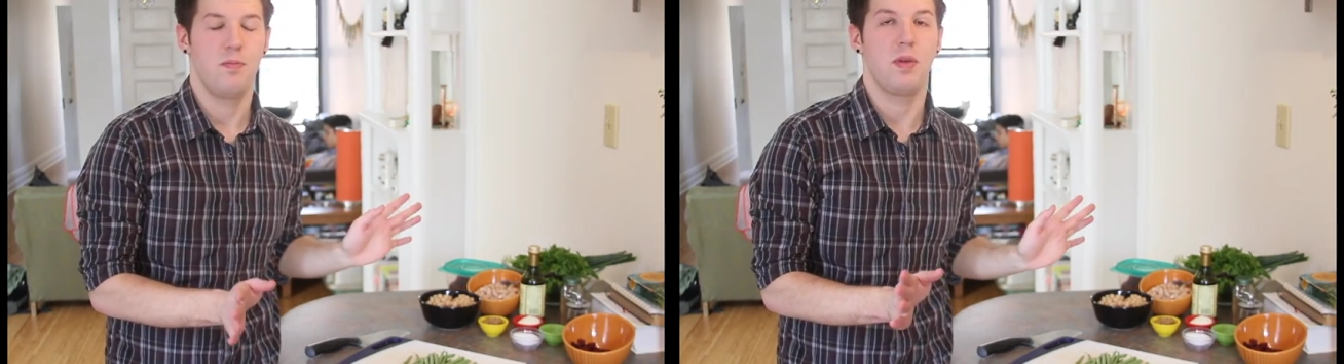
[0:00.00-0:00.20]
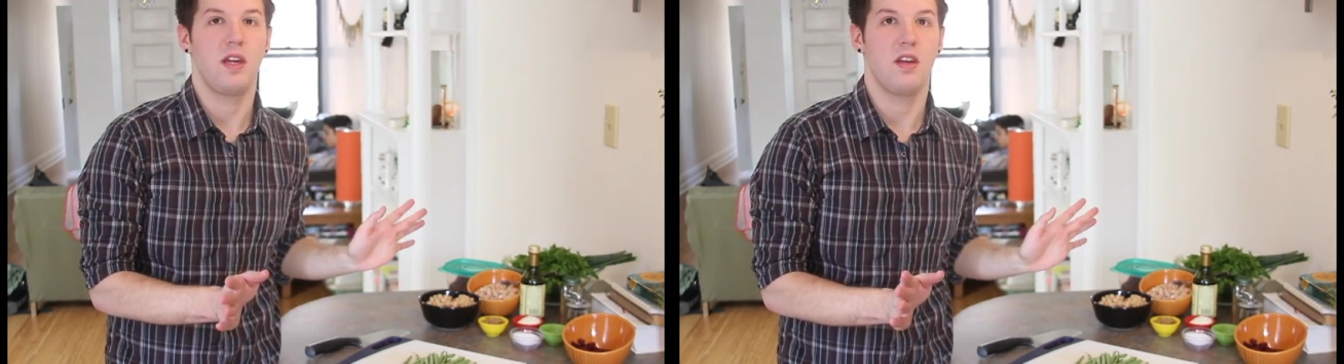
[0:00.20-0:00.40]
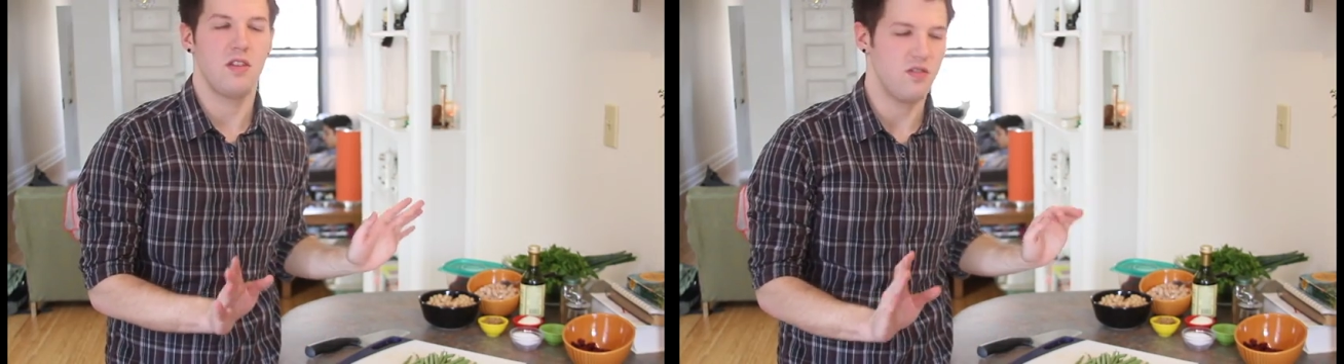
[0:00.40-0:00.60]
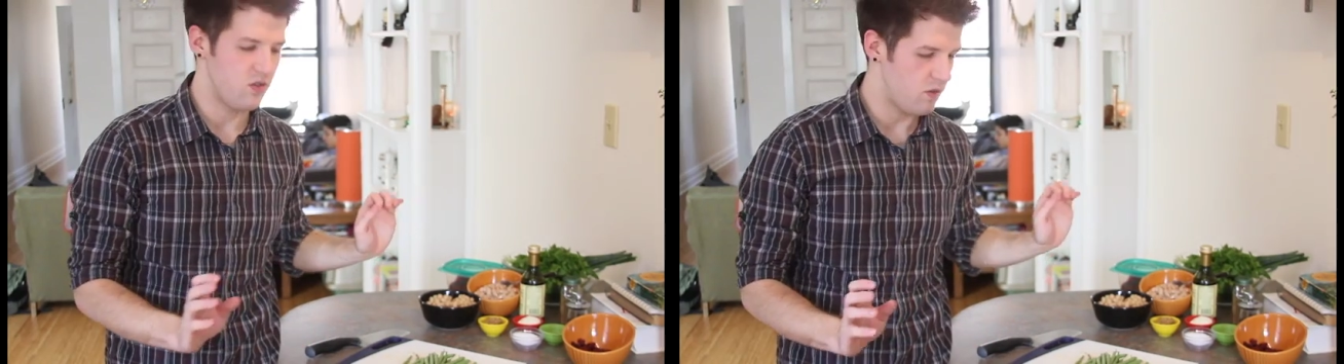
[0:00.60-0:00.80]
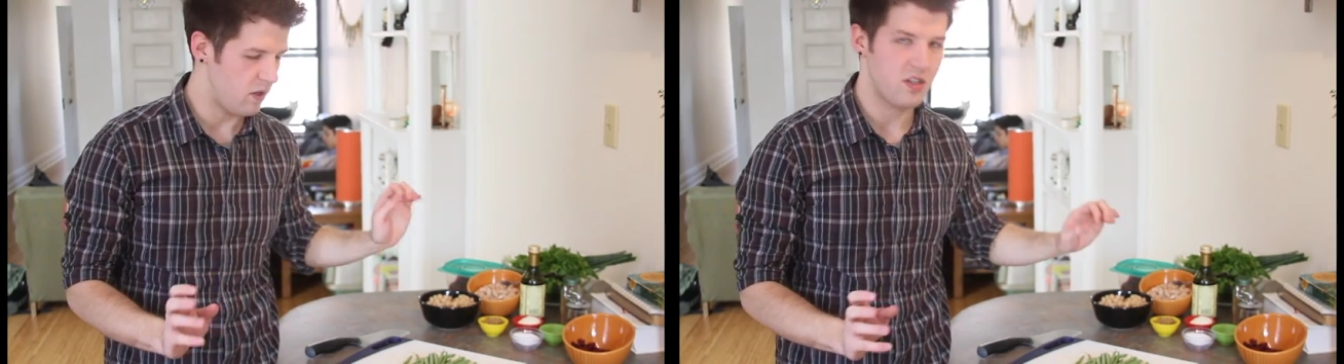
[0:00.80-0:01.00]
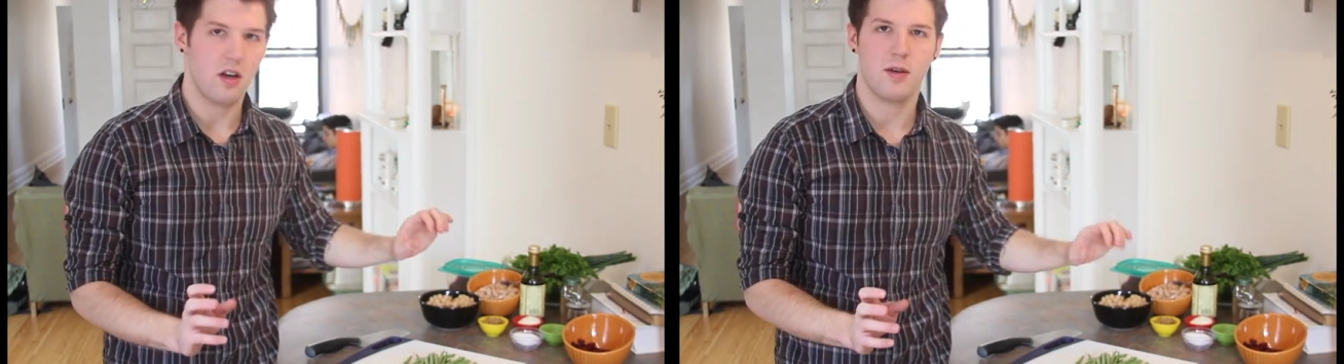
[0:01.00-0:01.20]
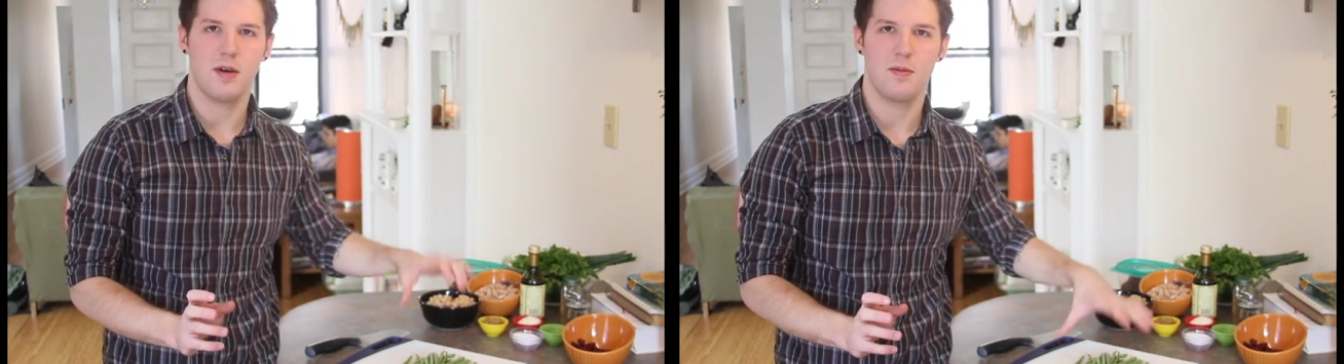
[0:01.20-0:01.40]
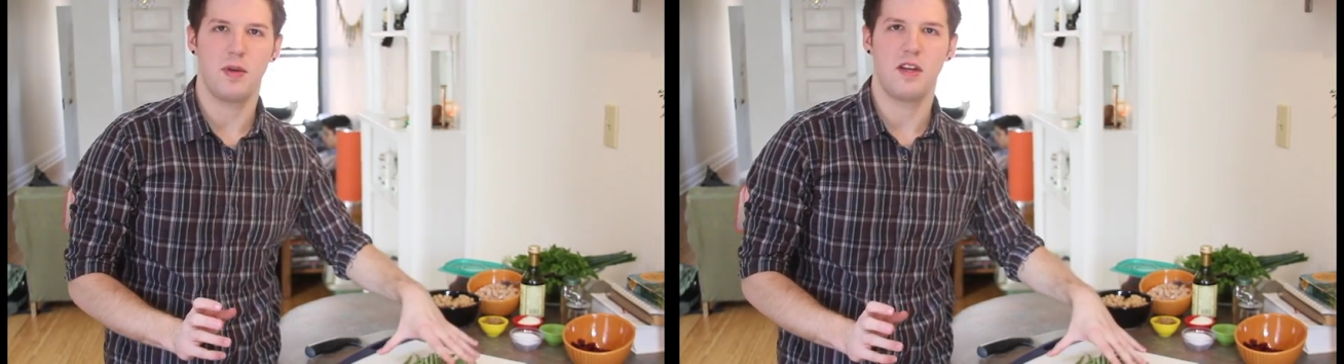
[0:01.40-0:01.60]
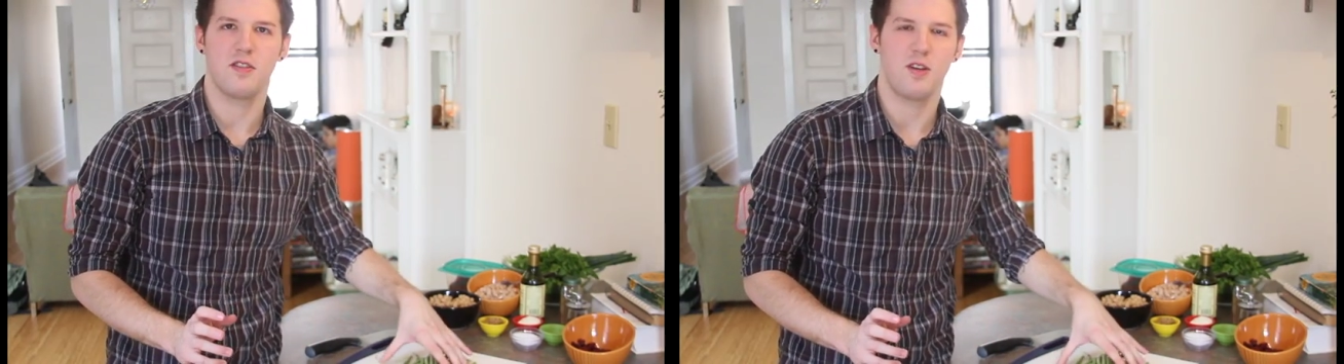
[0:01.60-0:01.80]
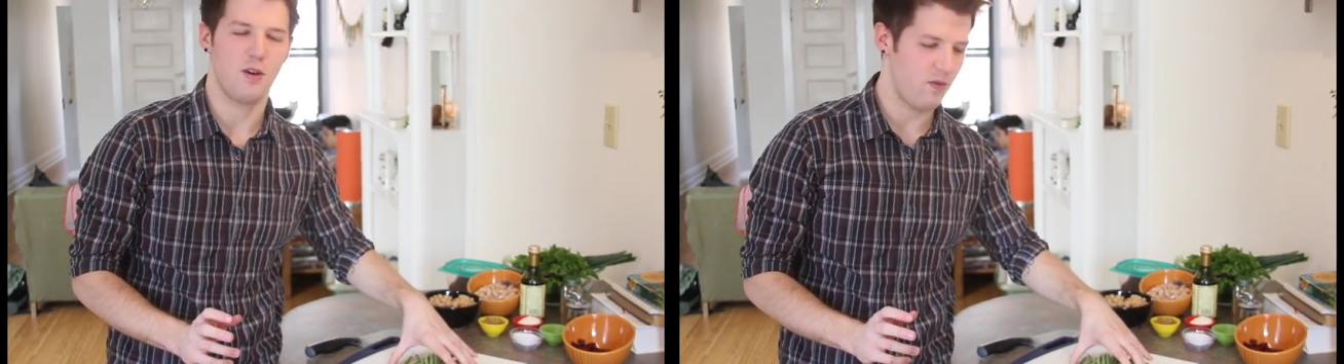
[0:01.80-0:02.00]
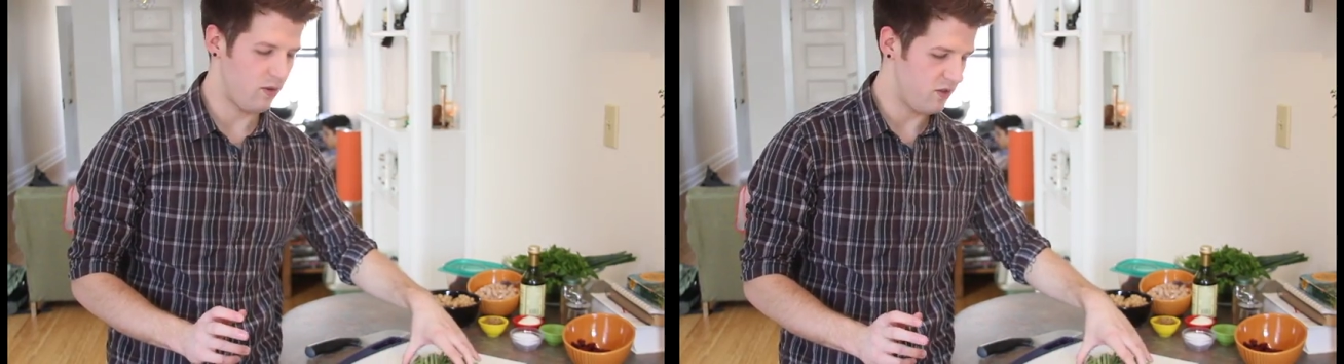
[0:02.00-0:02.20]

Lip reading: beans. So let's talk about beans here for a